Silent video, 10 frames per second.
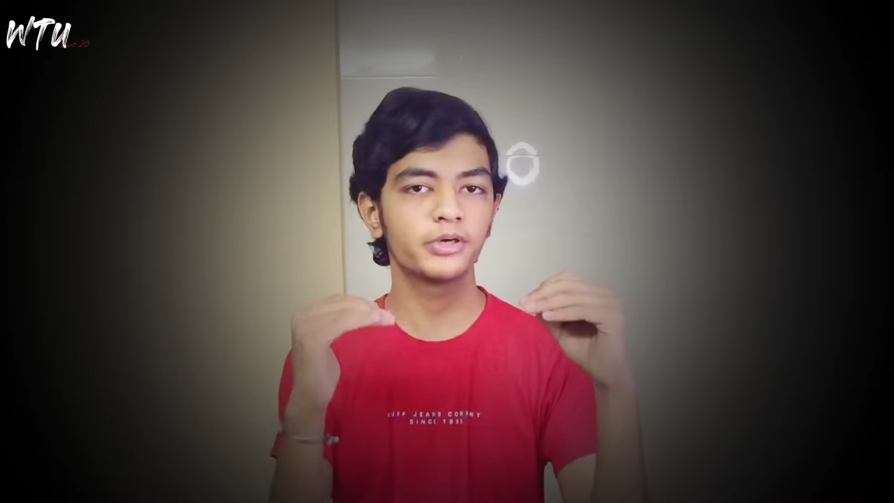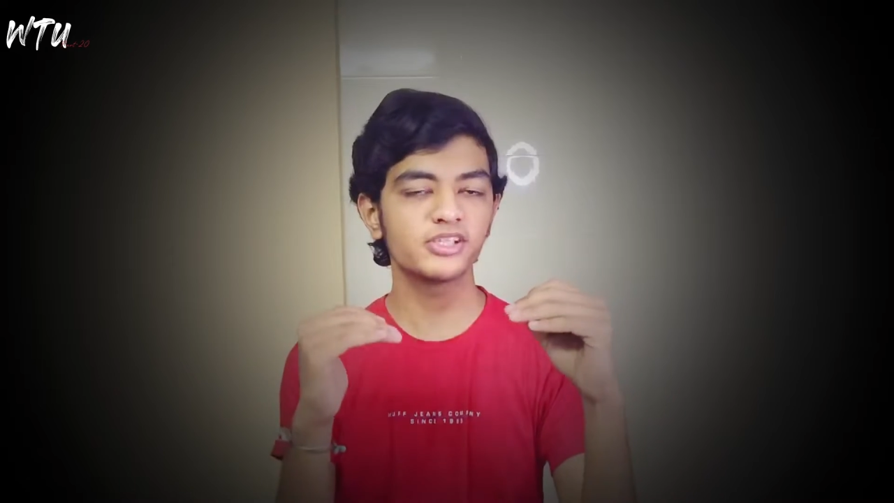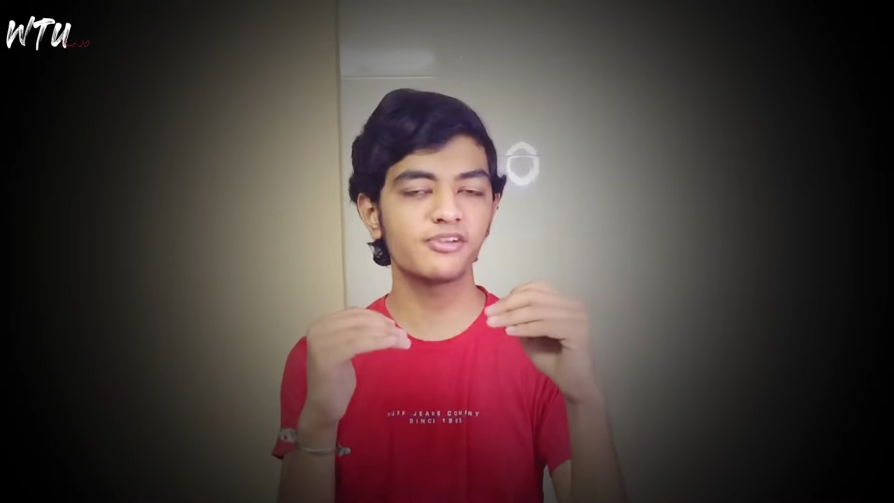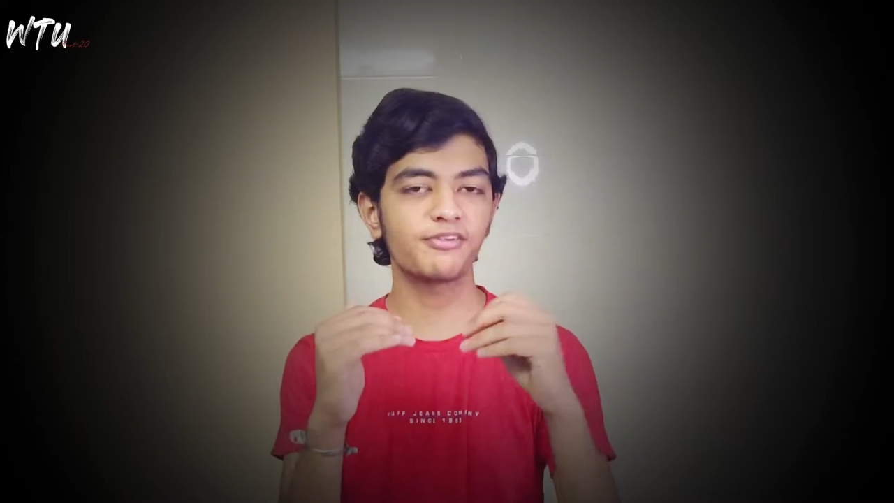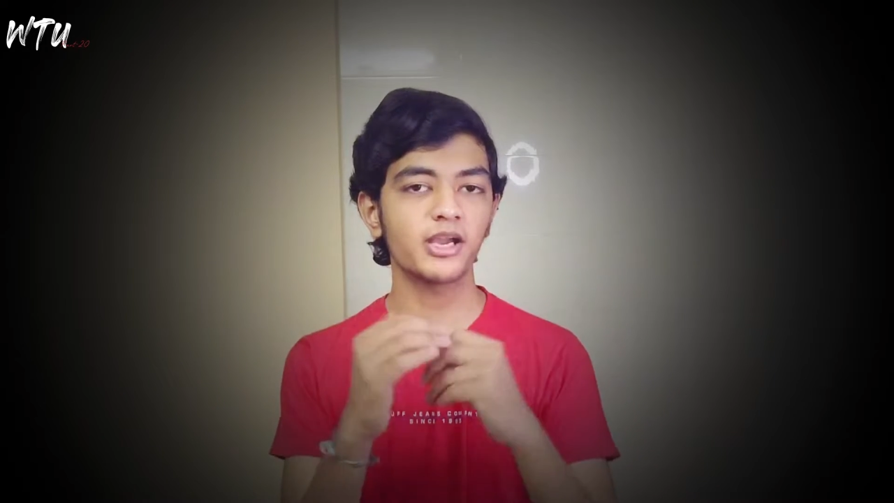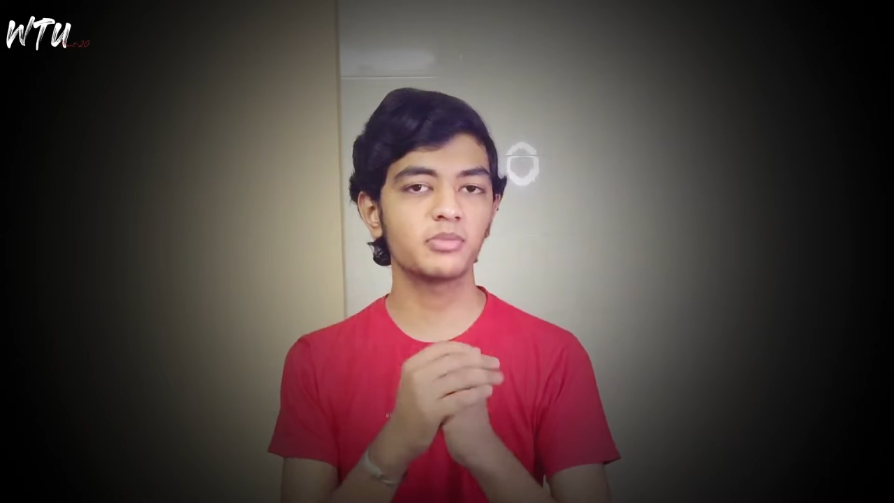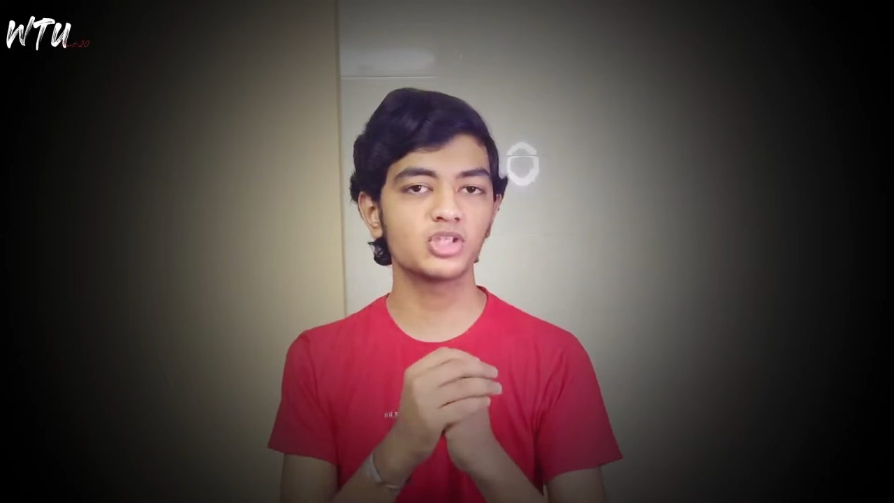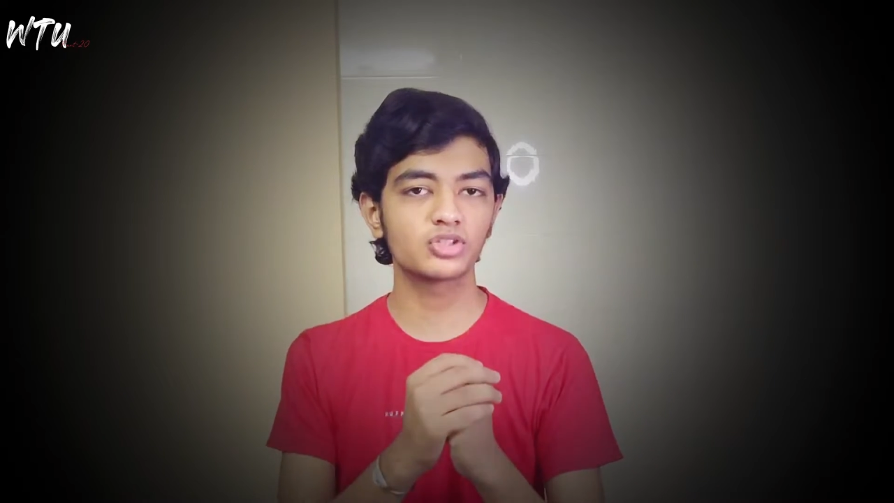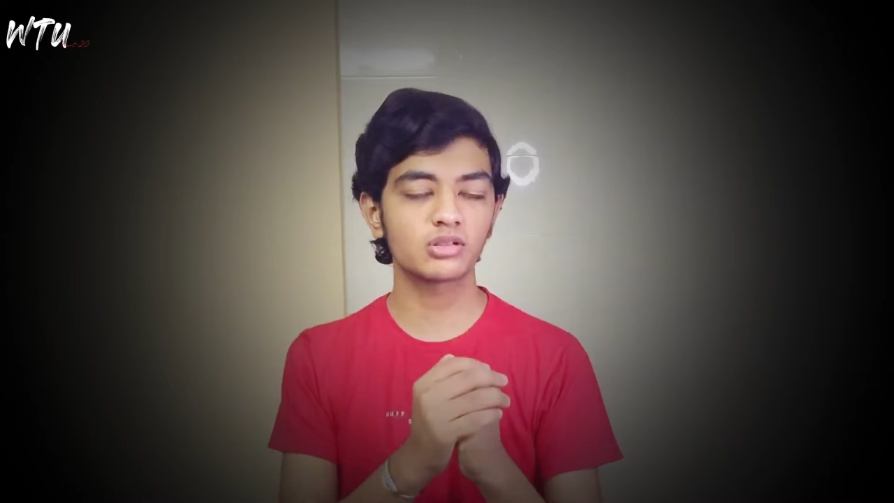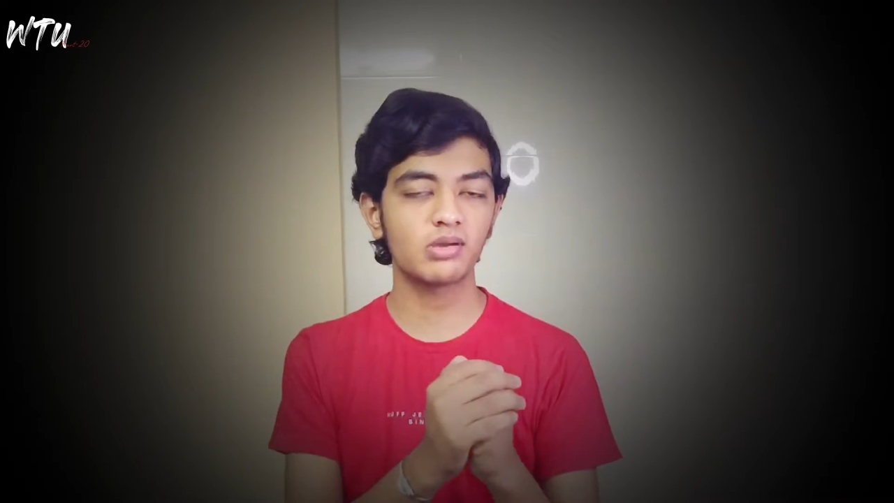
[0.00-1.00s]
budget
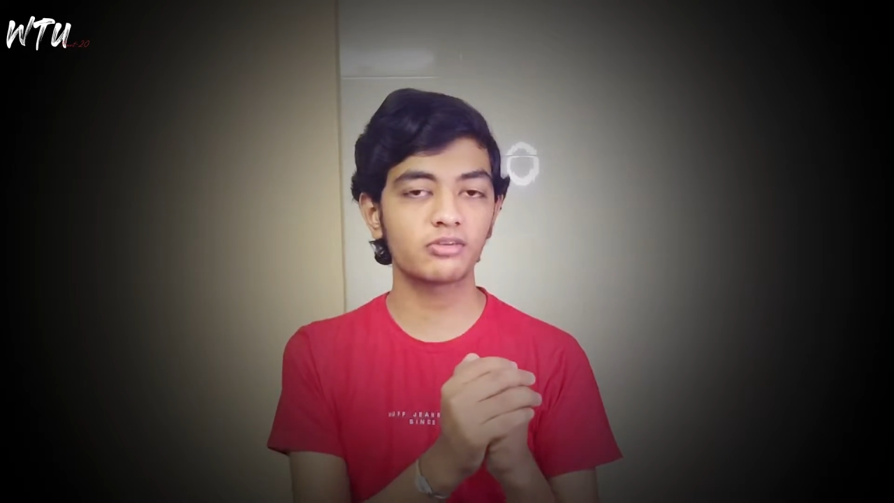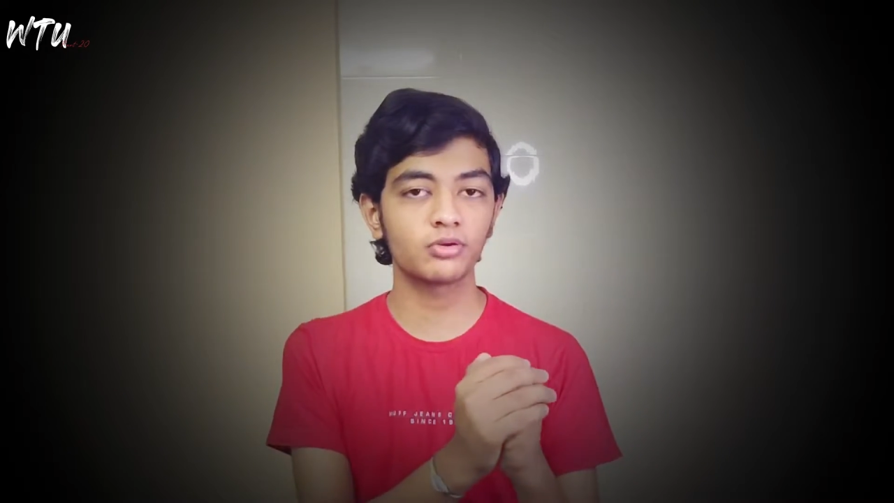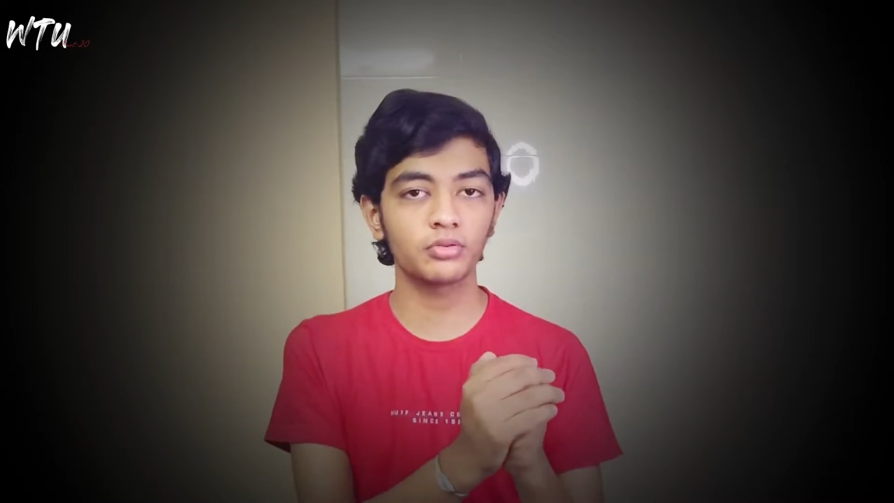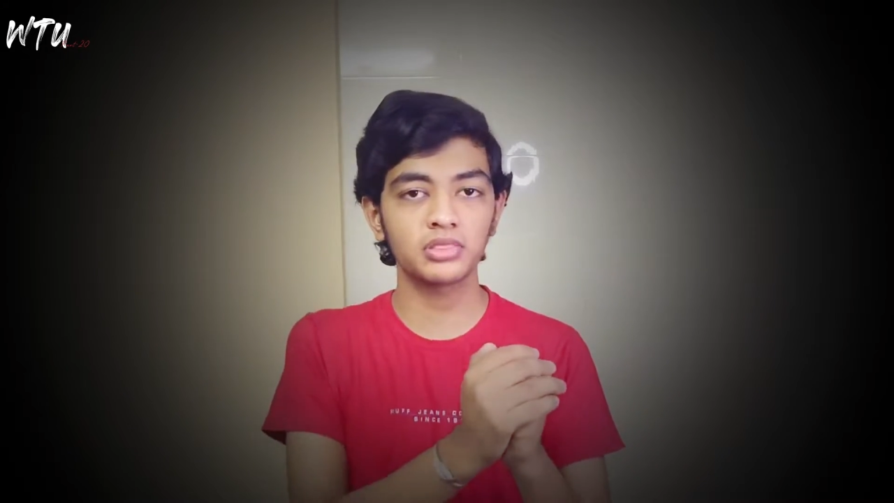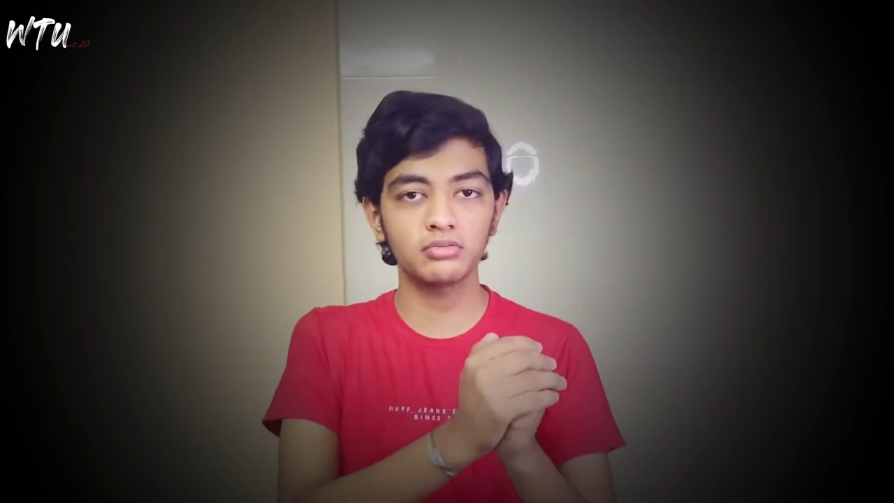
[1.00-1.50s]
based smartphone